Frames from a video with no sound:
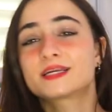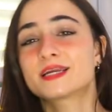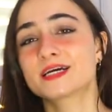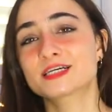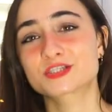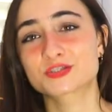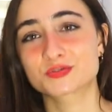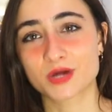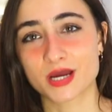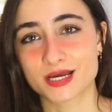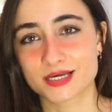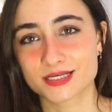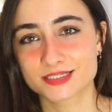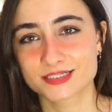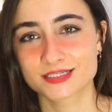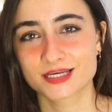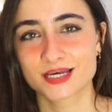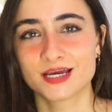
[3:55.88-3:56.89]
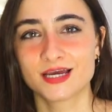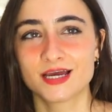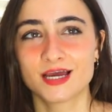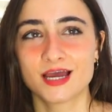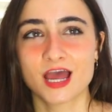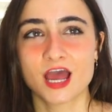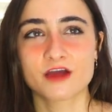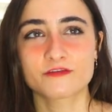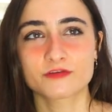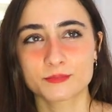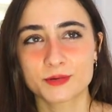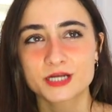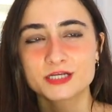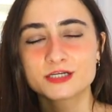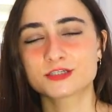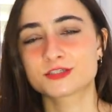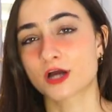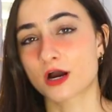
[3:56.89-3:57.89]
The next dress,
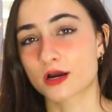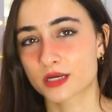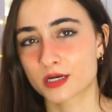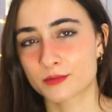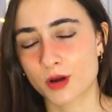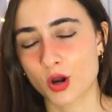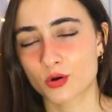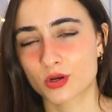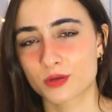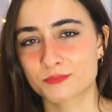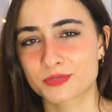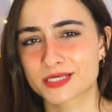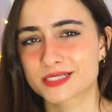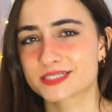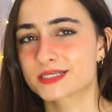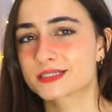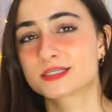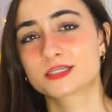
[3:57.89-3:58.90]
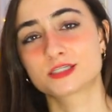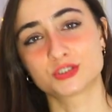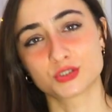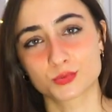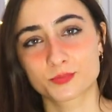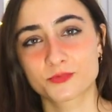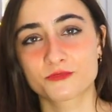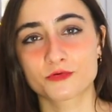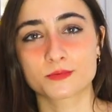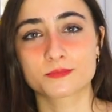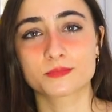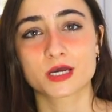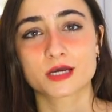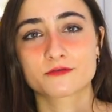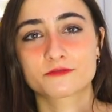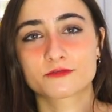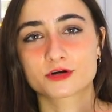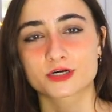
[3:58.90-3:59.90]
everybody are talking about it because it's a dupe
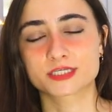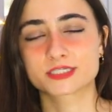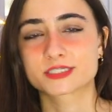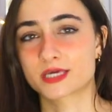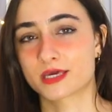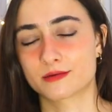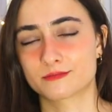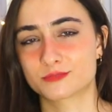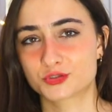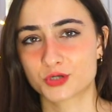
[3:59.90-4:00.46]
for a skim